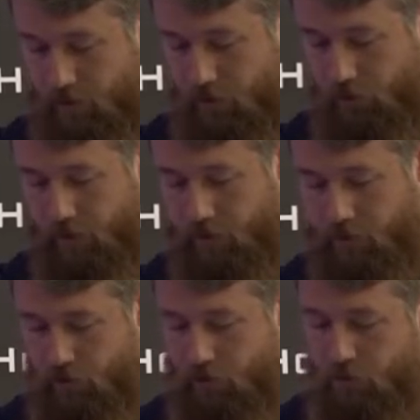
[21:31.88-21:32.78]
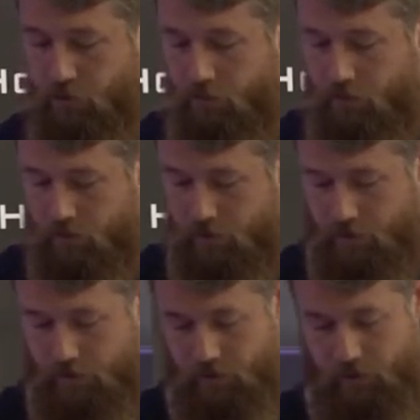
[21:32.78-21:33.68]
So what I can do,
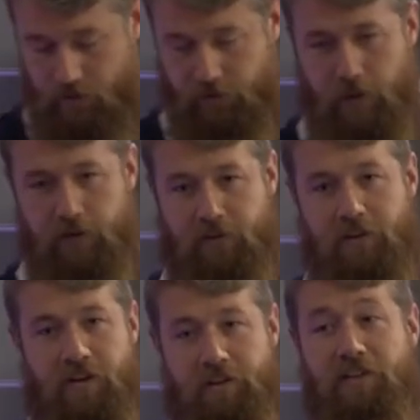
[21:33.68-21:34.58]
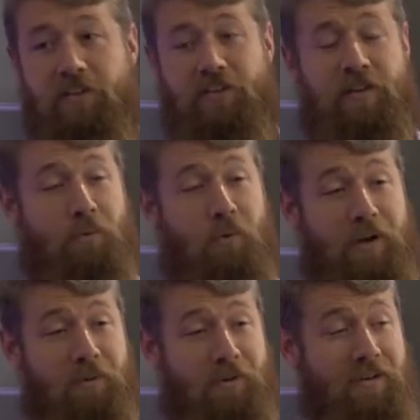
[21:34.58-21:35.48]
since, since this is the
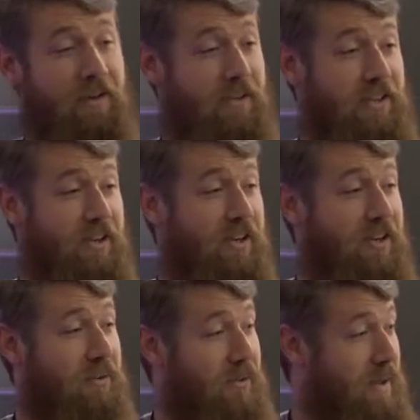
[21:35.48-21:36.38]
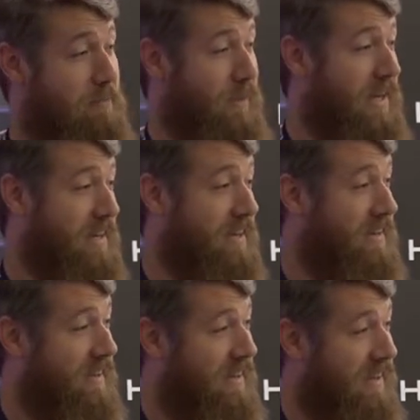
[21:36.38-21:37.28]
point where in every talk where they break,
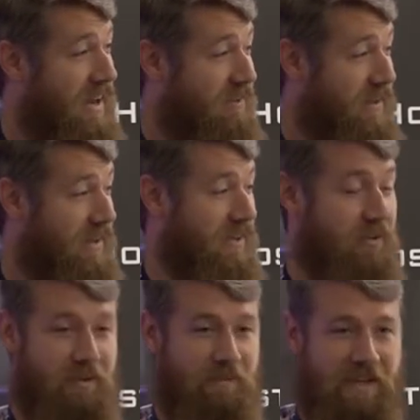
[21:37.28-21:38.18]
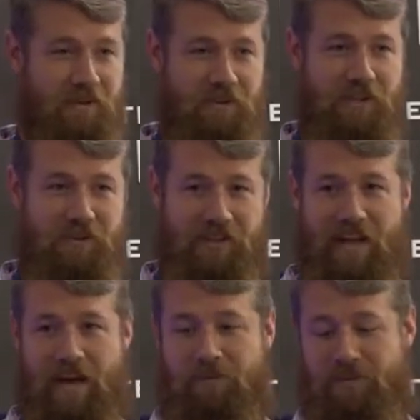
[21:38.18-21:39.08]
I figured it would be really, really
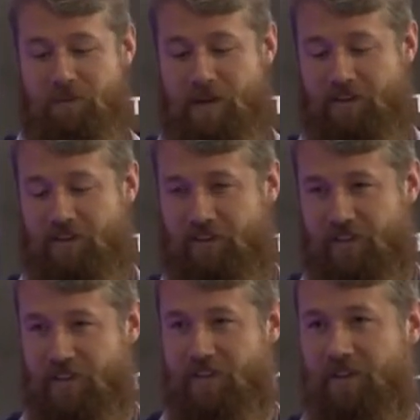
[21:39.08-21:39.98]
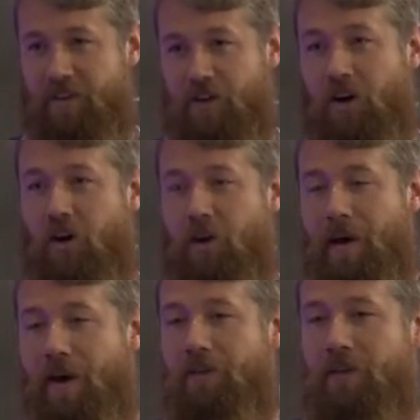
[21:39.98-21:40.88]
apt to make this uh, a call
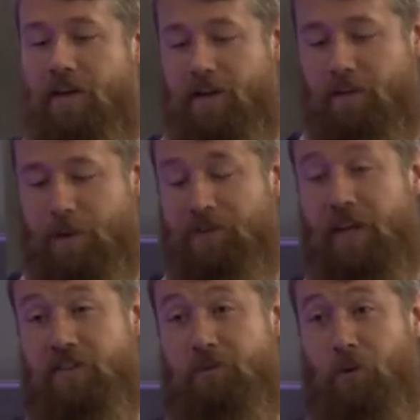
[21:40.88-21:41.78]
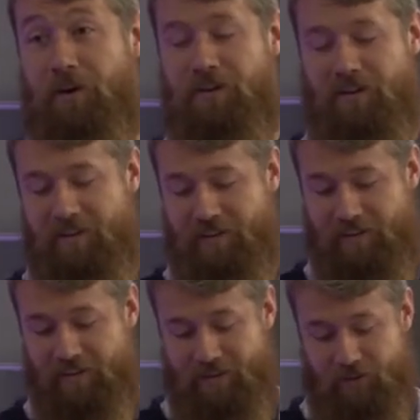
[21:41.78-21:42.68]
about, uh, about tech support.
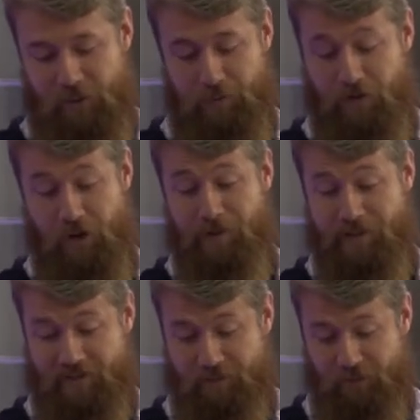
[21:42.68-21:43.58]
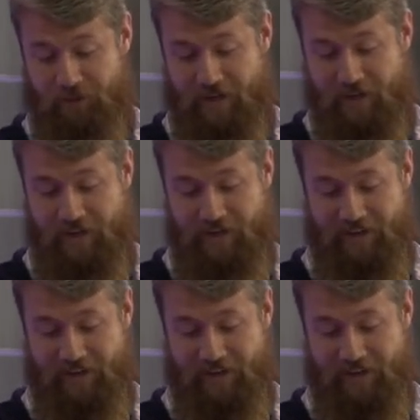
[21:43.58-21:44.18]
So I'm going to call my tech support guy.